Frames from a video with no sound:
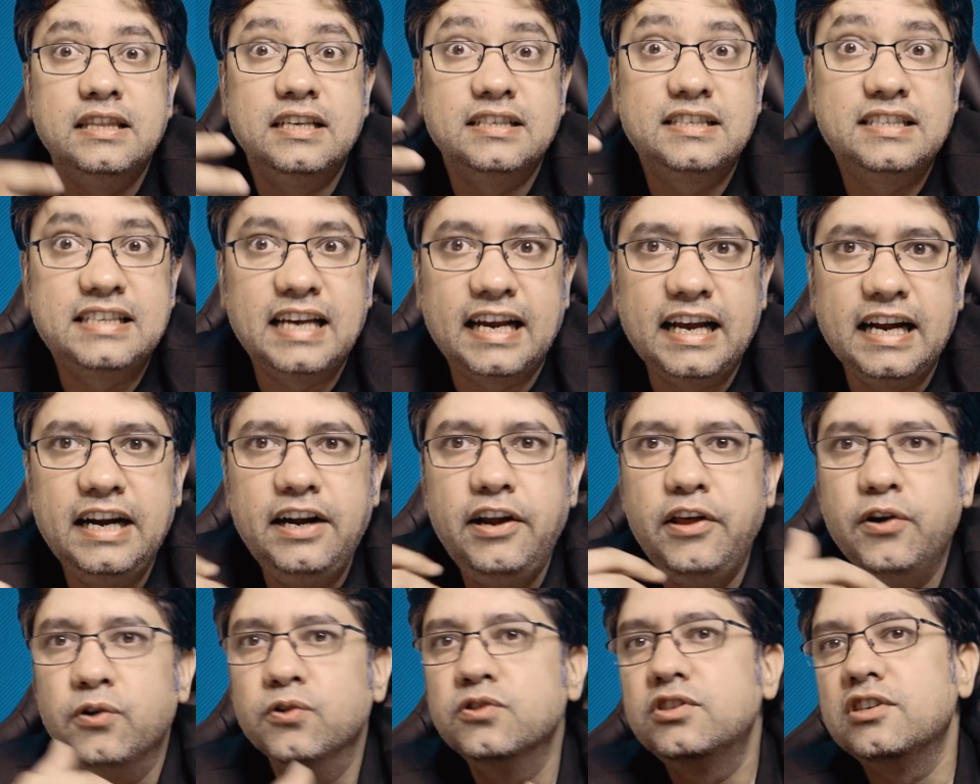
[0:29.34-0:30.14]
The
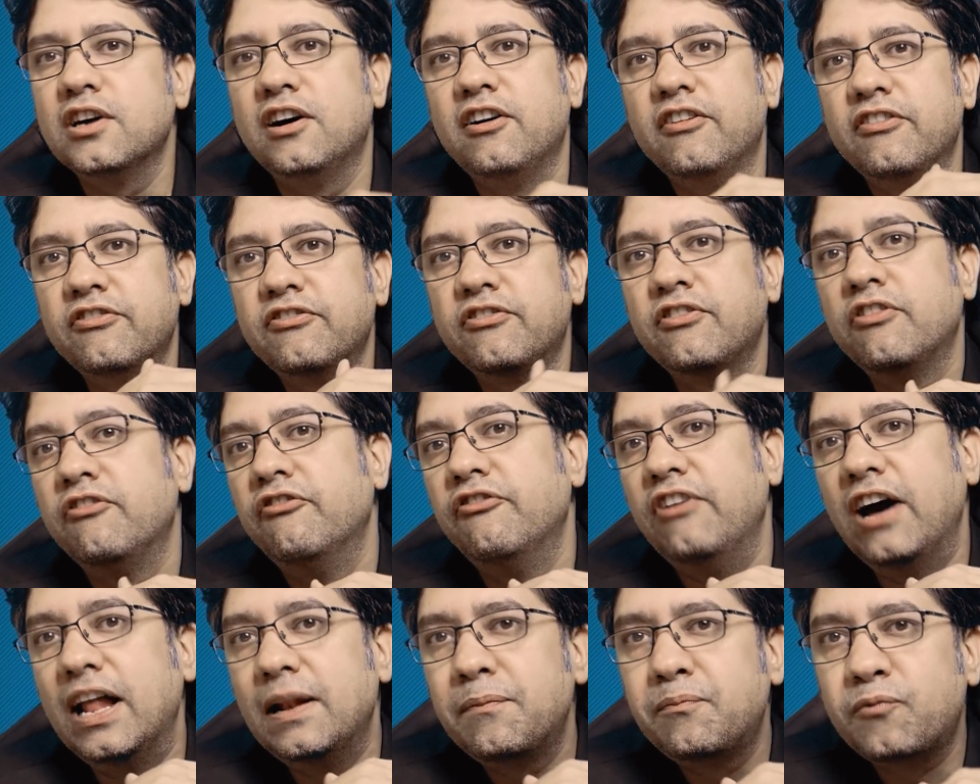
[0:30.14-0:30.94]
second use of
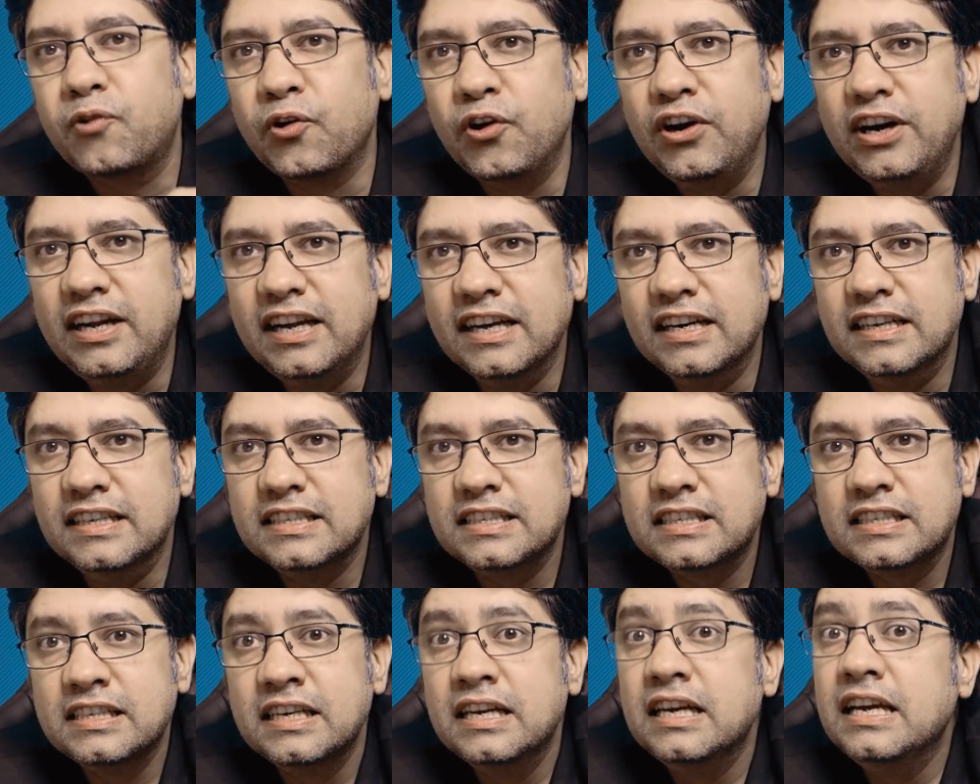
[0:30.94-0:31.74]
Valproate
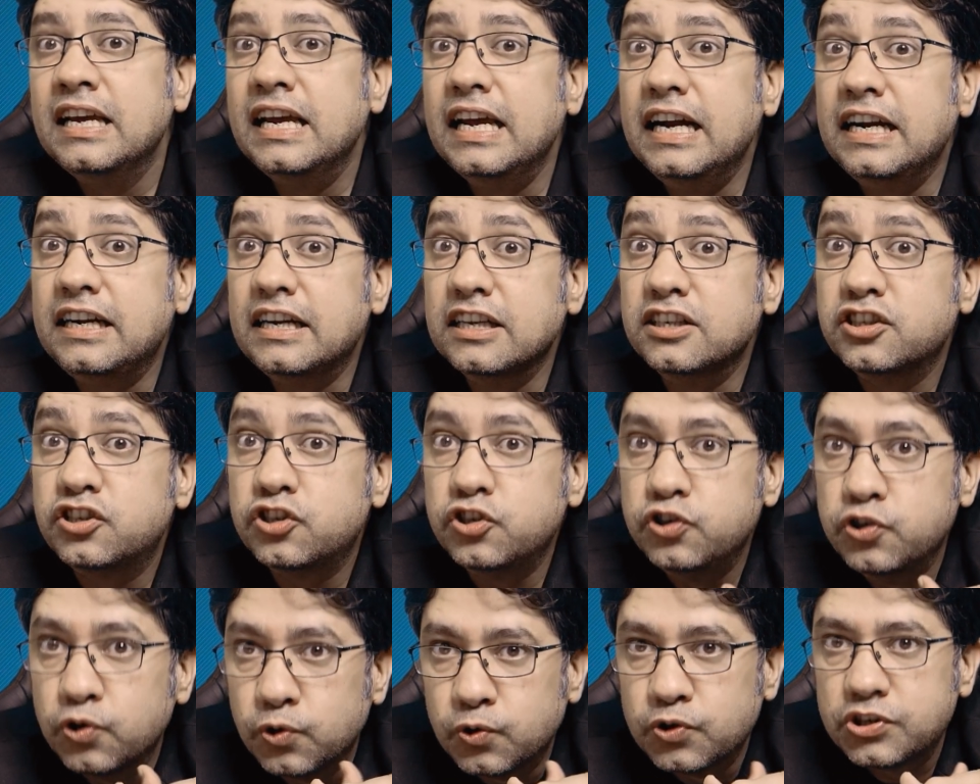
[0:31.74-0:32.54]
is it
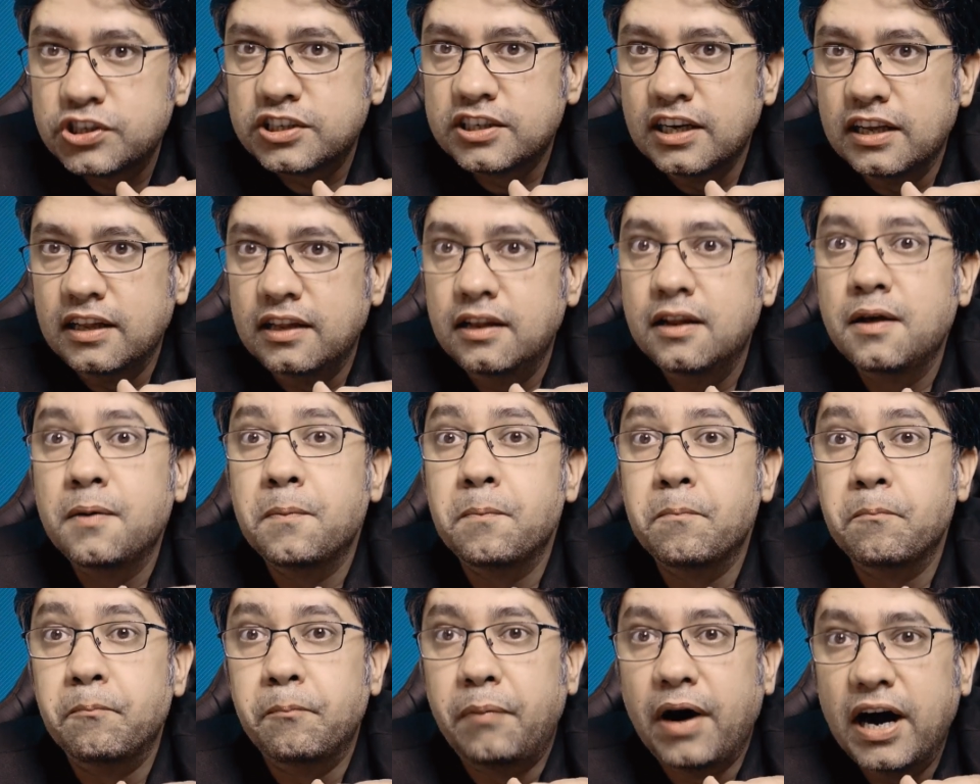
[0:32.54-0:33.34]
is used in
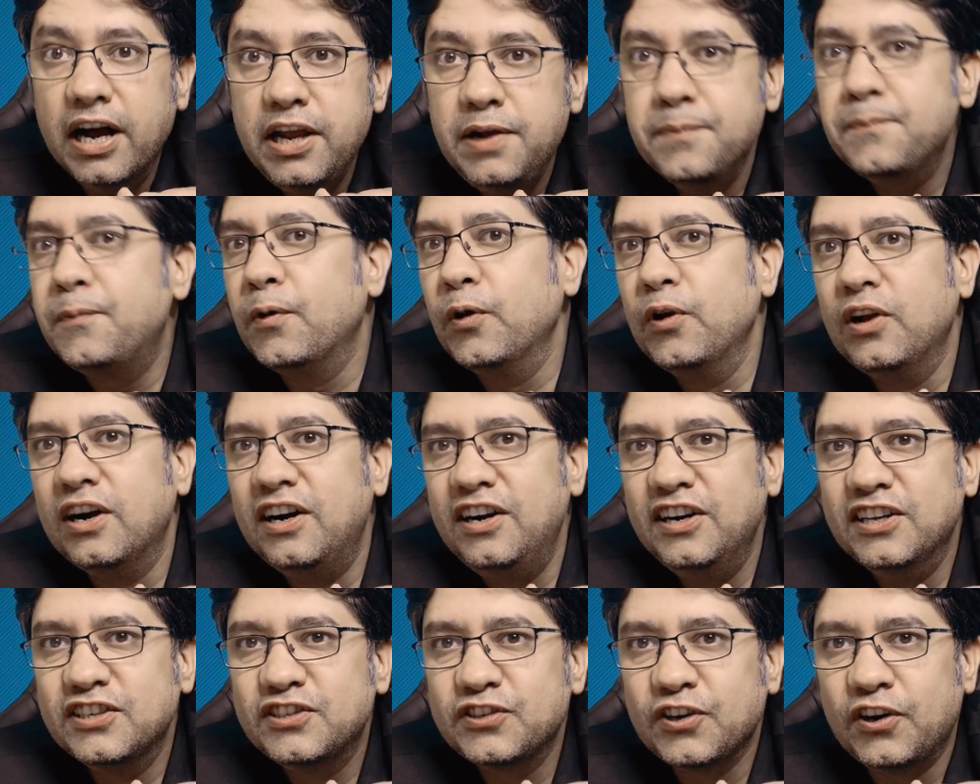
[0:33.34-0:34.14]

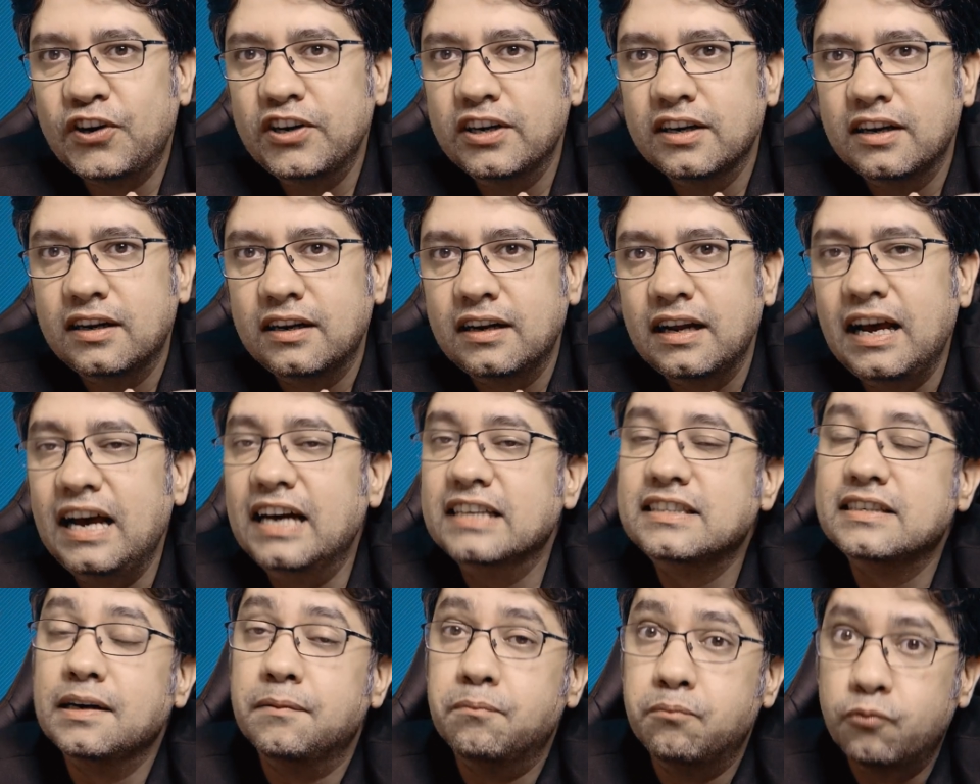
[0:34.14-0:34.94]
bipolar disorder
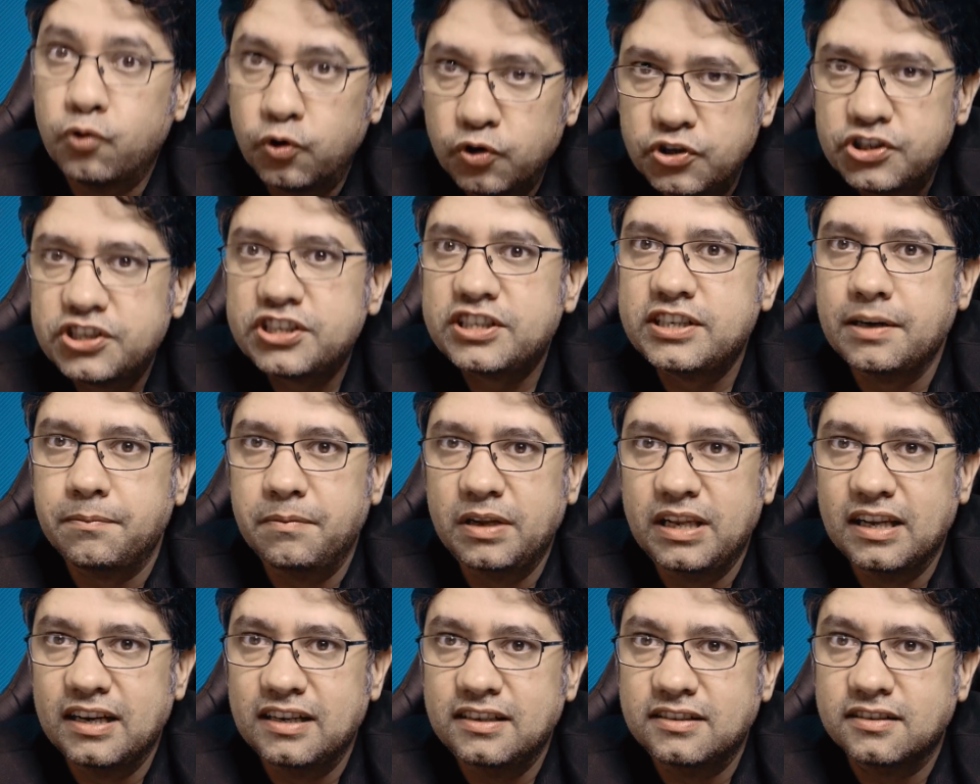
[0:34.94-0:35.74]
as a mood
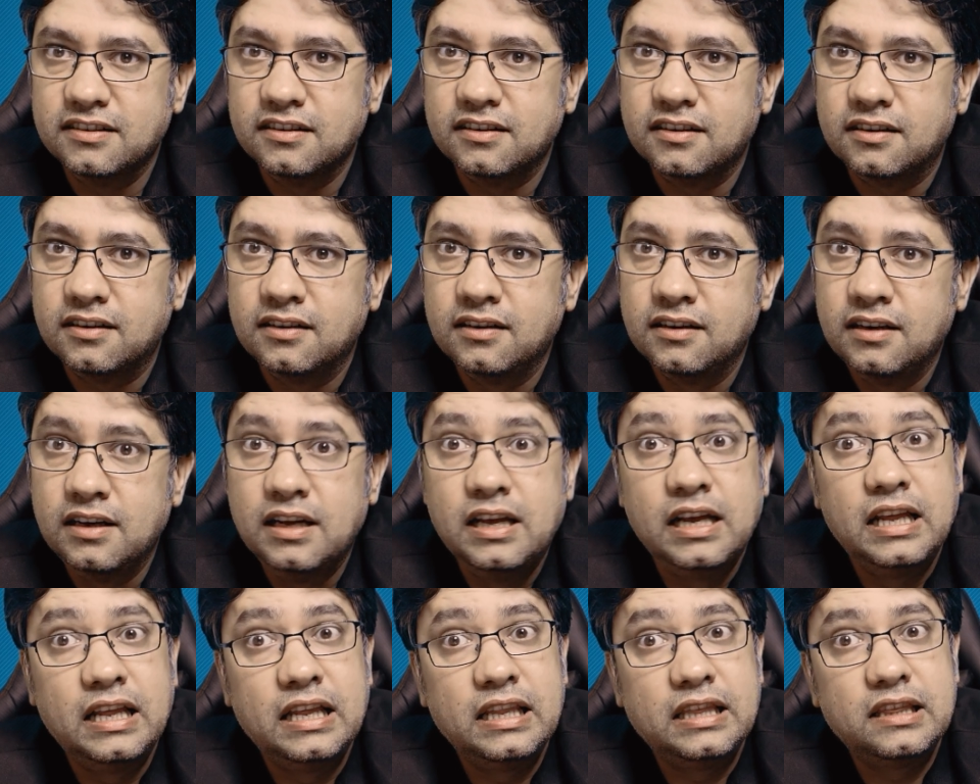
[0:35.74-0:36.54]
stabilizer.
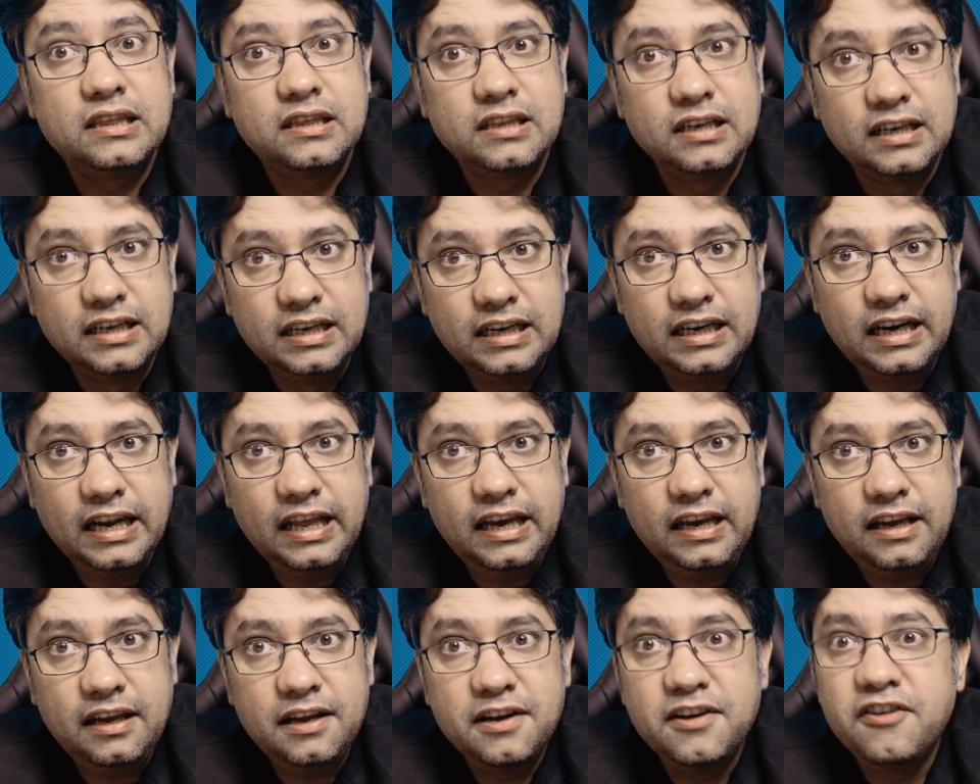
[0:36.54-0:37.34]

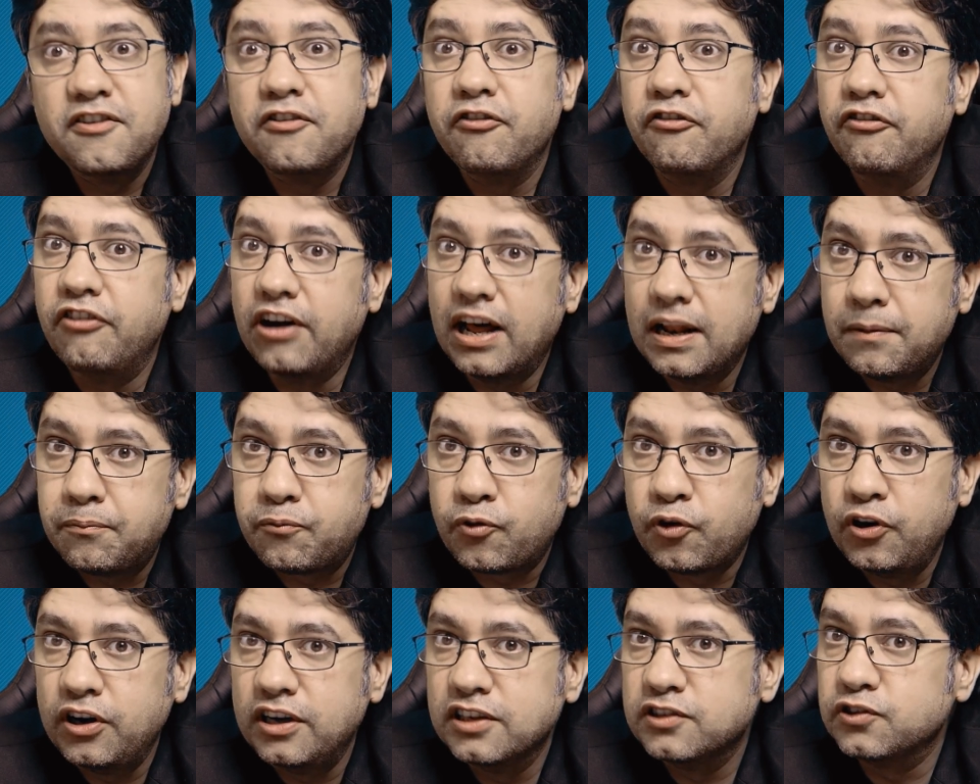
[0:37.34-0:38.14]
Thirdly,
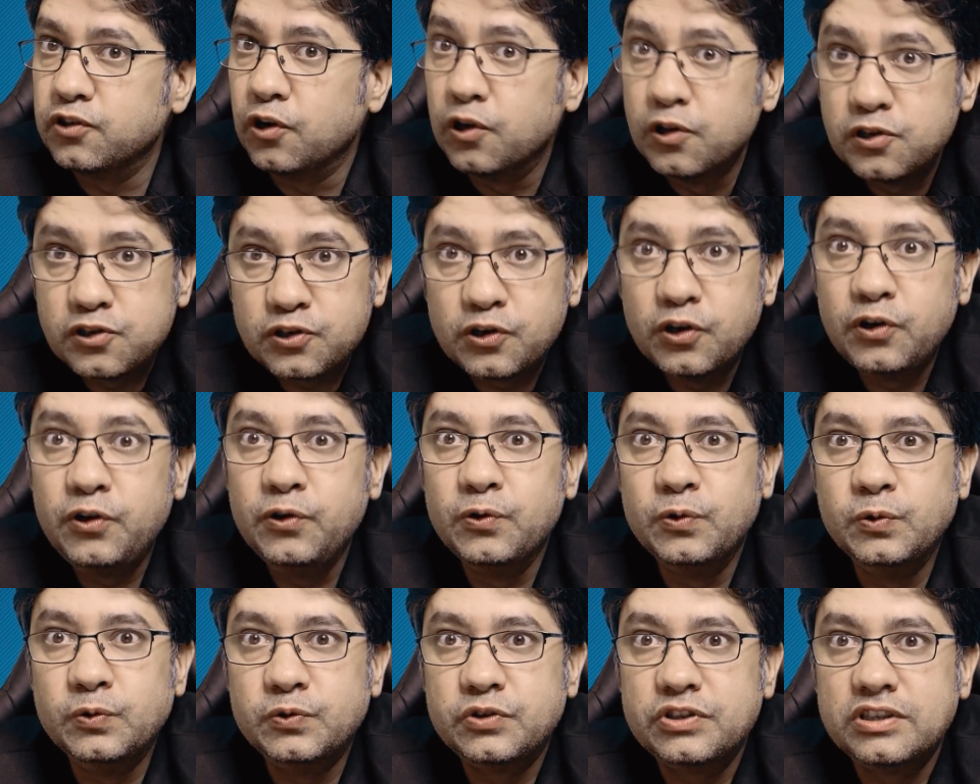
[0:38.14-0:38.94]
Valproate is also
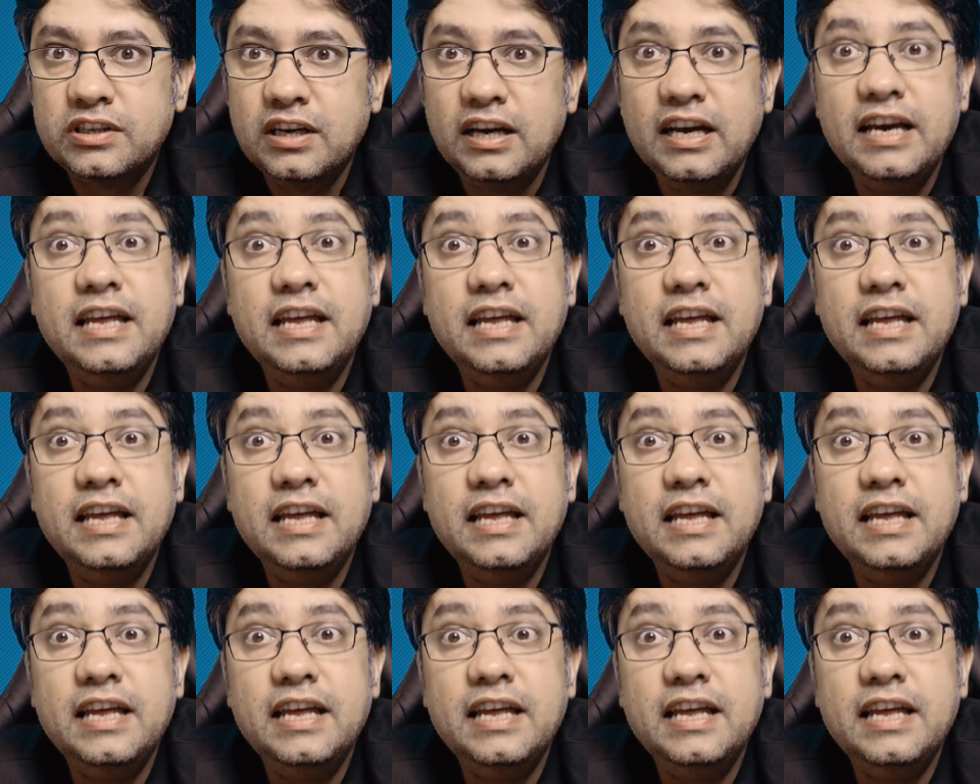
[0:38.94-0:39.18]
used